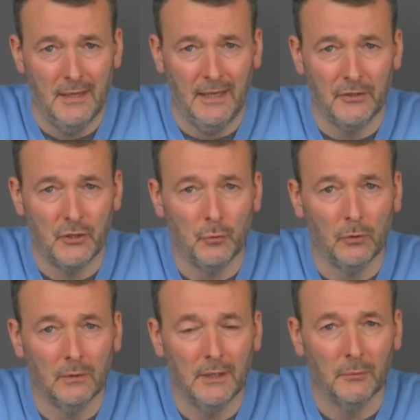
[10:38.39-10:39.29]
and
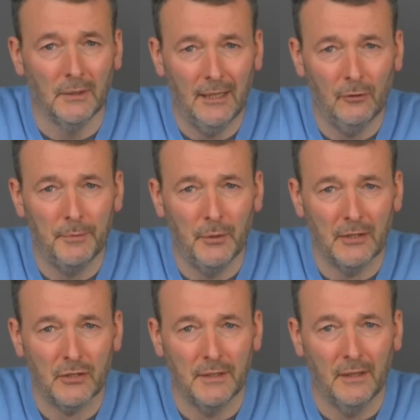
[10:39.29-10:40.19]
it will help you
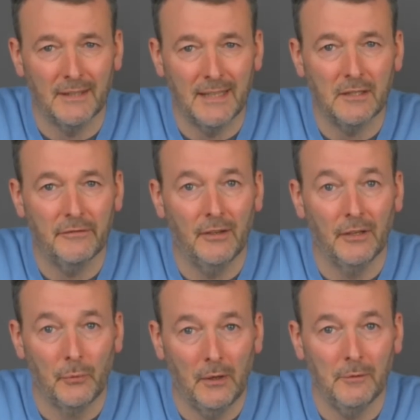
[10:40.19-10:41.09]
actually identify
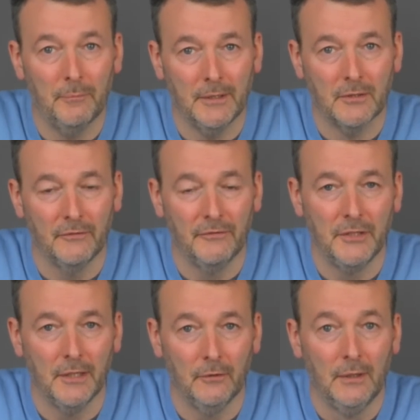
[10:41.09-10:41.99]
the right piece of
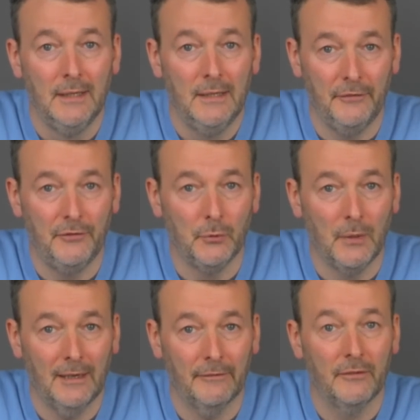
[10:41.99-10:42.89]
video if you
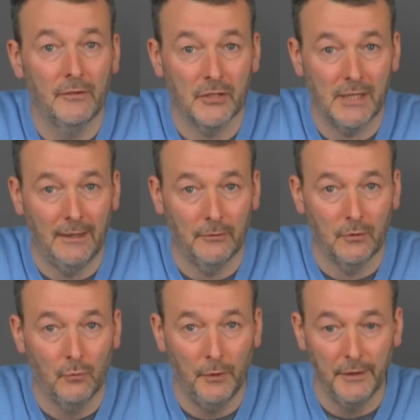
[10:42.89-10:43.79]
have the sound
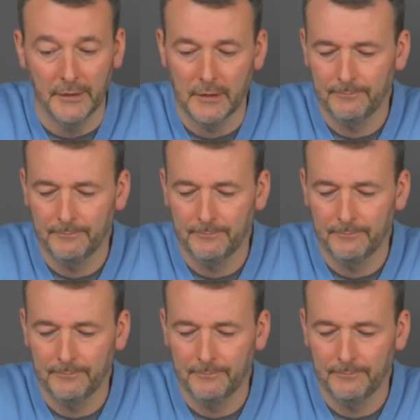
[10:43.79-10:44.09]
with it.